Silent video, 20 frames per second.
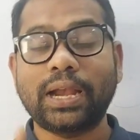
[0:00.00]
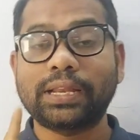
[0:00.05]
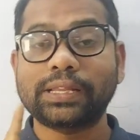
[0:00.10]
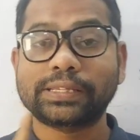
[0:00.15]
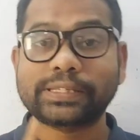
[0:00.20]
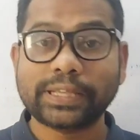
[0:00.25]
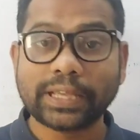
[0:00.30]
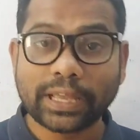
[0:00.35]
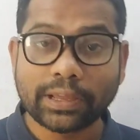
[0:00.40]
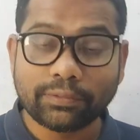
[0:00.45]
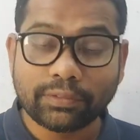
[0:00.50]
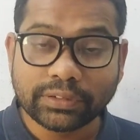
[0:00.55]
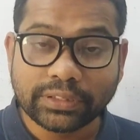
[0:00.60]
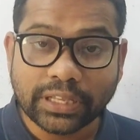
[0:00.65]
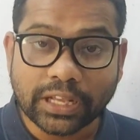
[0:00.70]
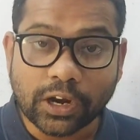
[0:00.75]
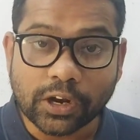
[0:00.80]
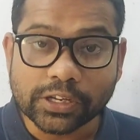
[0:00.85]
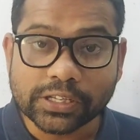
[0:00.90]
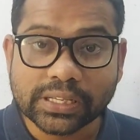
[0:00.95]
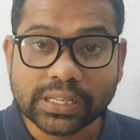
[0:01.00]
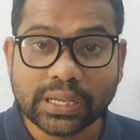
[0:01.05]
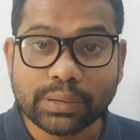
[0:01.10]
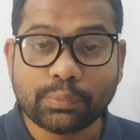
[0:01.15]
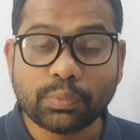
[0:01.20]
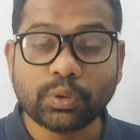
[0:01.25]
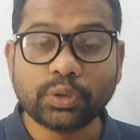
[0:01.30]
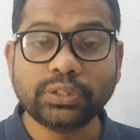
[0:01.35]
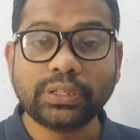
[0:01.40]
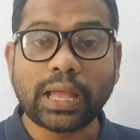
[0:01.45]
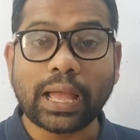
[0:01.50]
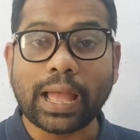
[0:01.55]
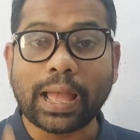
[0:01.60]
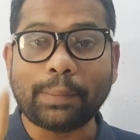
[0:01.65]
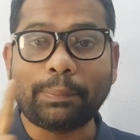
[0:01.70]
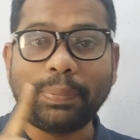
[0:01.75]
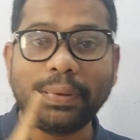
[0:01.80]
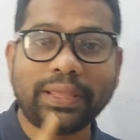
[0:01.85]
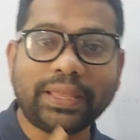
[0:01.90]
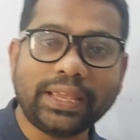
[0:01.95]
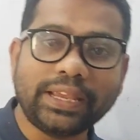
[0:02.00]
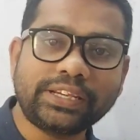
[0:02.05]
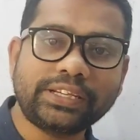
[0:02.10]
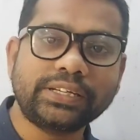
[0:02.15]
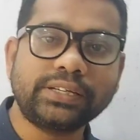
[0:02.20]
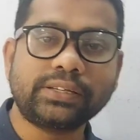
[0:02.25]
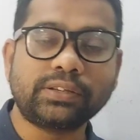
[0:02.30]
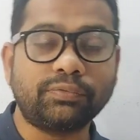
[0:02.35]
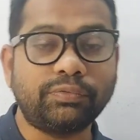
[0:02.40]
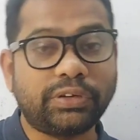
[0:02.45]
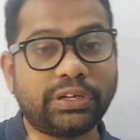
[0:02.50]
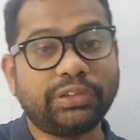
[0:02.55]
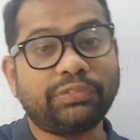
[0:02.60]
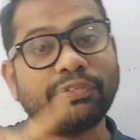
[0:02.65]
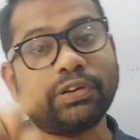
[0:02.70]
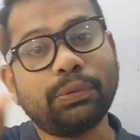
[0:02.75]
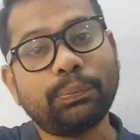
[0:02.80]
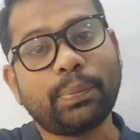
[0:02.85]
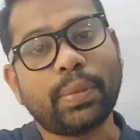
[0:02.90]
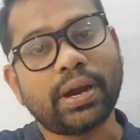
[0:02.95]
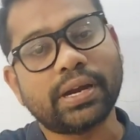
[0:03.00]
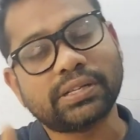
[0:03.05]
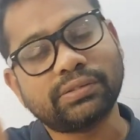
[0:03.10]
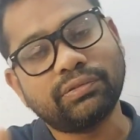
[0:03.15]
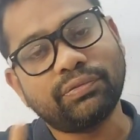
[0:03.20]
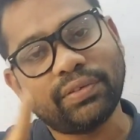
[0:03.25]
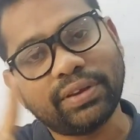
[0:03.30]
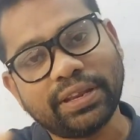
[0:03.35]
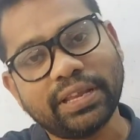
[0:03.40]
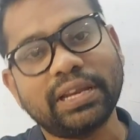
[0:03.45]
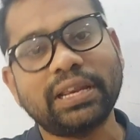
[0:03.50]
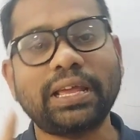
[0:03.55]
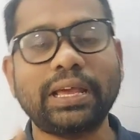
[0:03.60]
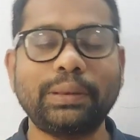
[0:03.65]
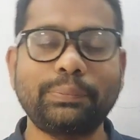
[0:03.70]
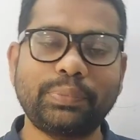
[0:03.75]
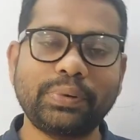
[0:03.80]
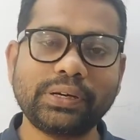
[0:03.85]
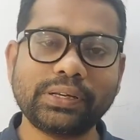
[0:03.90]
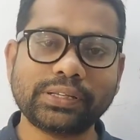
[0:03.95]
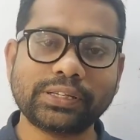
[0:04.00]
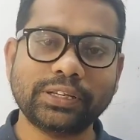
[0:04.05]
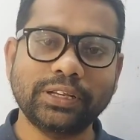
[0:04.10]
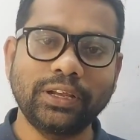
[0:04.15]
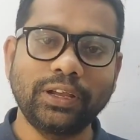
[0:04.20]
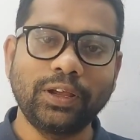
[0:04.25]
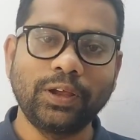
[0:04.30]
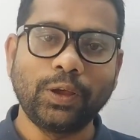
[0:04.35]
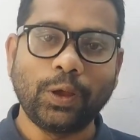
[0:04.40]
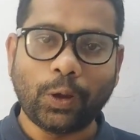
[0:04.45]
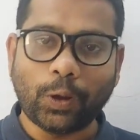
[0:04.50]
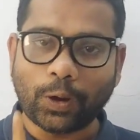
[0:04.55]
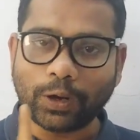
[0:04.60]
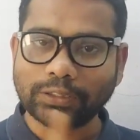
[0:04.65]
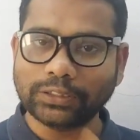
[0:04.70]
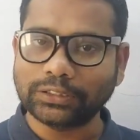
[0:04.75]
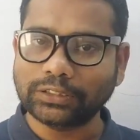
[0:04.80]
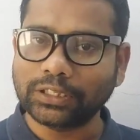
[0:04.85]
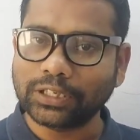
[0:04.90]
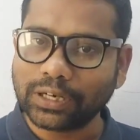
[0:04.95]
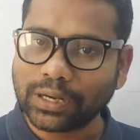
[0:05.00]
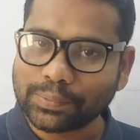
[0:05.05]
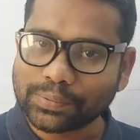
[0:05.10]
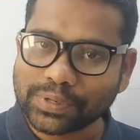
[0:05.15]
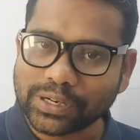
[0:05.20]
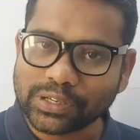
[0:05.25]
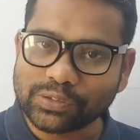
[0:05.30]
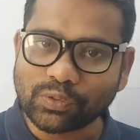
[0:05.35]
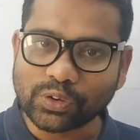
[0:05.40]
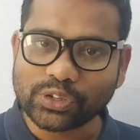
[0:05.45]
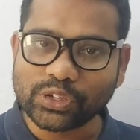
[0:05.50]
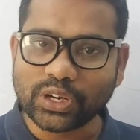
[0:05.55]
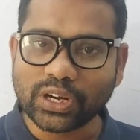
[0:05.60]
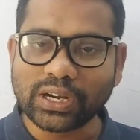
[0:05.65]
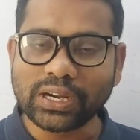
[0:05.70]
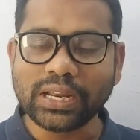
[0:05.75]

and the second one they are asking about the applications of different parts of the Vernier calipers, or the third option is what,